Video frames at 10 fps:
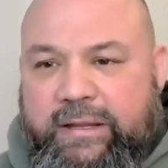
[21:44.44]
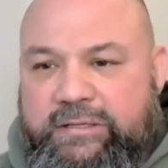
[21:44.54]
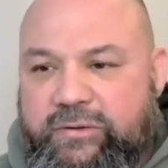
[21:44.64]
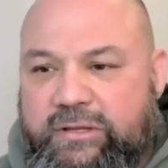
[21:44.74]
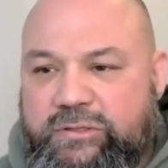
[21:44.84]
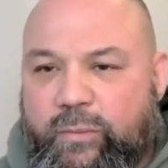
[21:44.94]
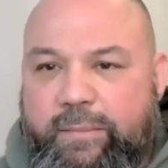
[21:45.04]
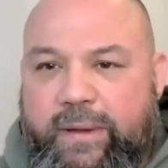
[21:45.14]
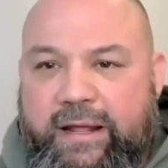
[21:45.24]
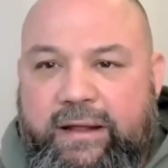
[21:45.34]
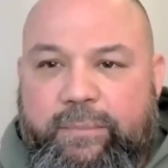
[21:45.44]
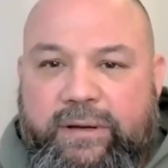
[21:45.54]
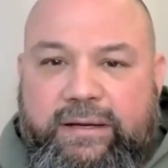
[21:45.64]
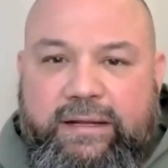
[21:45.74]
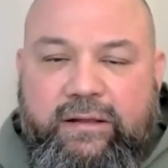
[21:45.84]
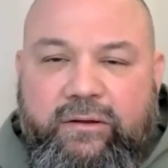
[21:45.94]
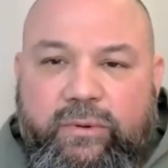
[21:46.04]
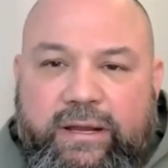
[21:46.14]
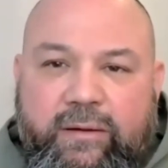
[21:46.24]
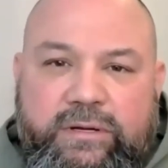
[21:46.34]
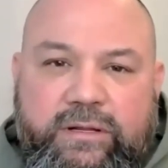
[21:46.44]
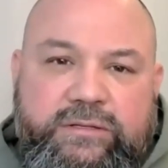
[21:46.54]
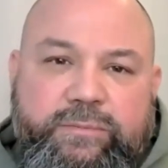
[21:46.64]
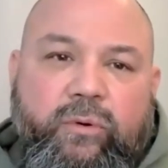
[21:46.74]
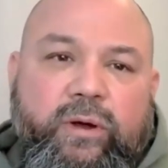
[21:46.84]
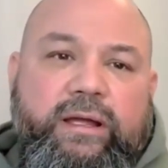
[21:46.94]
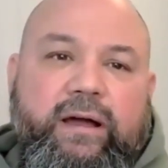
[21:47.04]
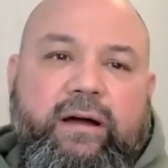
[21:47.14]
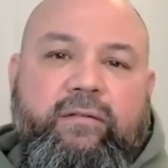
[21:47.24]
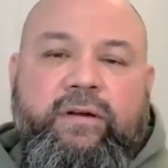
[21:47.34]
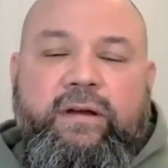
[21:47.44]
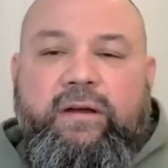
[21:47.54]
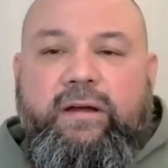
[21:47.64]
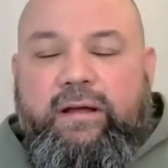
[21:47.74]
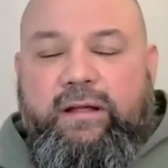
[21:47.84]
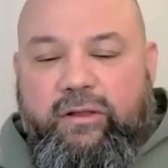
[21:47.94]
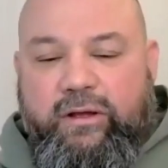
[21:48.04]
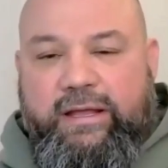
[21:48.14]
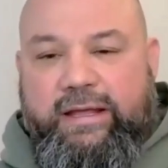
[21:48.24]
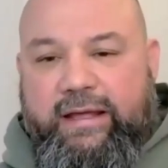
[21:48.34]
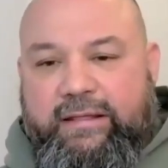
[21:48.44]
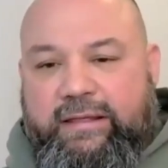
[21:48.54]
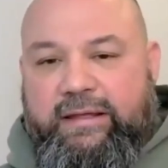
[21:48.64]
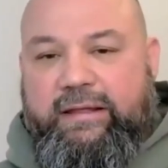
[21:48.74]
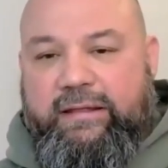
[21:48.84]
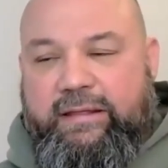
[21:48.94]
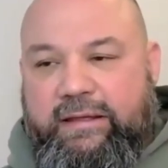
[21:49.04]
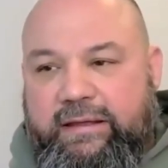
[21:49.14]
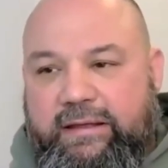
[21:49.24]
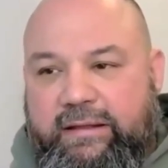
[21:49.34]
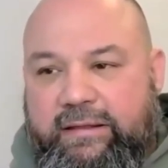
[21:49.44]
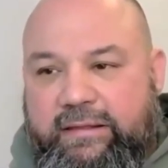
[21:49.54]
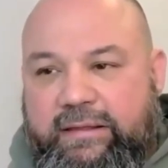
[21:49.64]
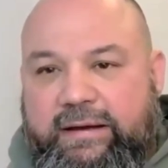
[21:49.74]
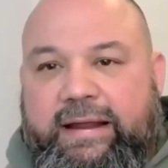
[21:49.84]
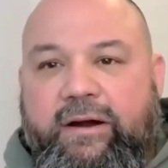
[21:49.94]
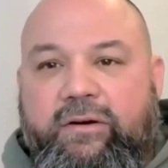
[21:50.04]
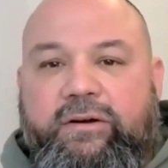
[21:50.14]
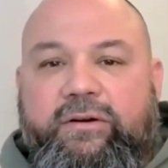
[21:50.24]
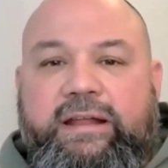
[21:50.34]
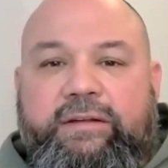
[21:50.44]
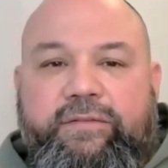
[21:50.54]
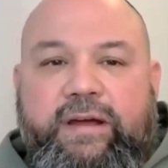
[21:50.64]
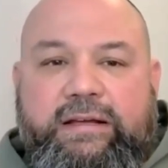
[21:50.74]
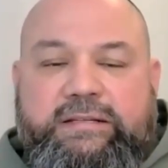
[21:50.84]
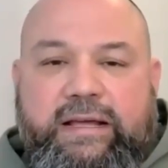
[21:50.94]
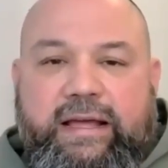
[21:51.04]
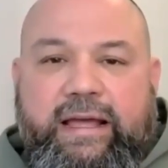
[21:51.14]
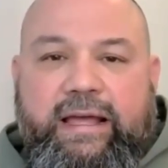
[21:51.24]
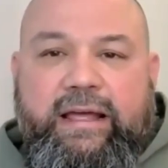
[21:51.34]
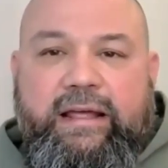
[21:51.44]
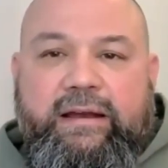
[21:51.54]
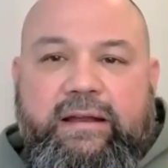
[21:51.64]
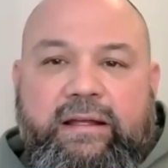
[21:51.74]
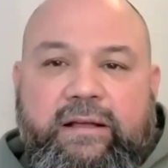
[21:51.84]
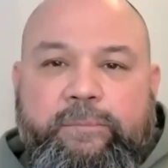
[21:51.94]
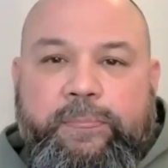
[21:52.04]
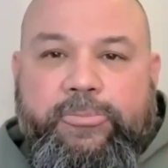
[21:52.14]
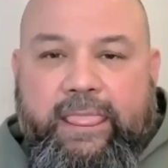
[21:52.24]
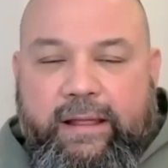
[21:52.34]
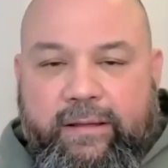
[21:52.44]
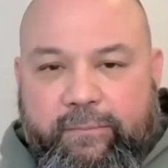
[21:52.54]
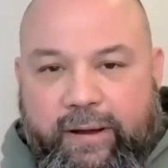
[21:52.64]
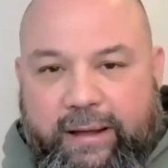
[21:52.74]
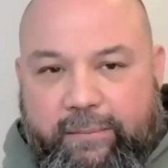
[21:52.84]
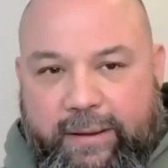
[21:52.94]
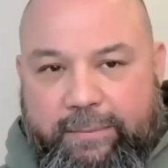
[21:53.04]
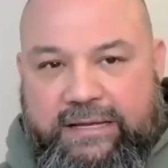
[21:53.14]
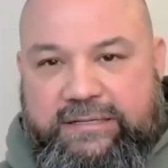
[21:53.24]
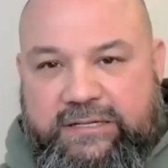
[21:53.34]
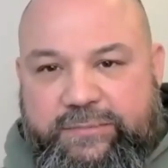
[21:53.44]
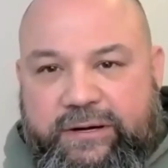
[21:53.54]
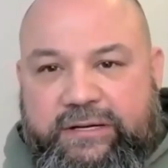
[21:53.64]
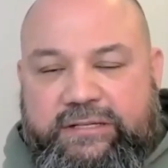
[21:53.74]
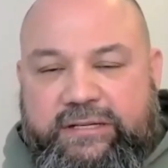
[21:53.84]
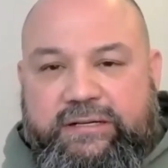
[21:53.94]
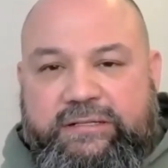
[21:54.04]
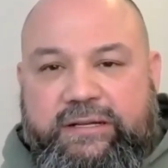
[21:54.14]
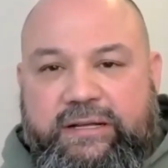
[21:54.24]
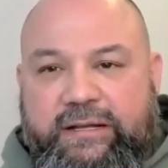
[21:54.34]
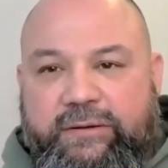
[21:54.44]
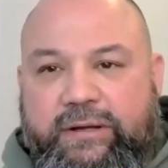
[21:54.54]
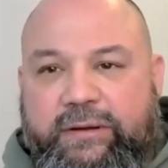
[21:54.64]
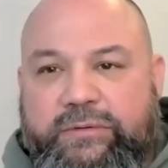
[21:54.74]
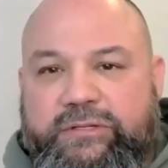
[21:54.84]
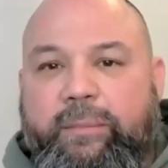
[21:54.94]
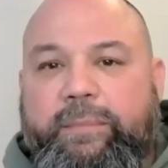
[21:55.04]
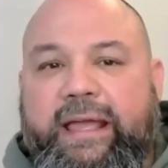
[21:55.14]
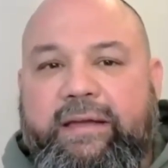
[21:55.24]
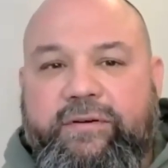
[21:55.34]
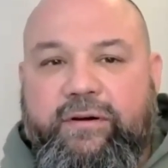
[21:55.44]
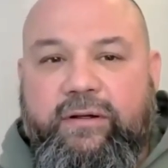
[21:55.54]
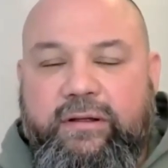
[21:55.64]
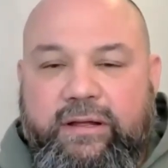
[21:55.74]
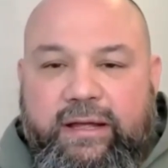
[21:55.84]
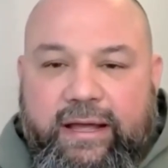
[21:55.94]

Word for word: And so this one man in particular, we come to this point of looking at the the the character defects and my my past experiences it, it was all behavioral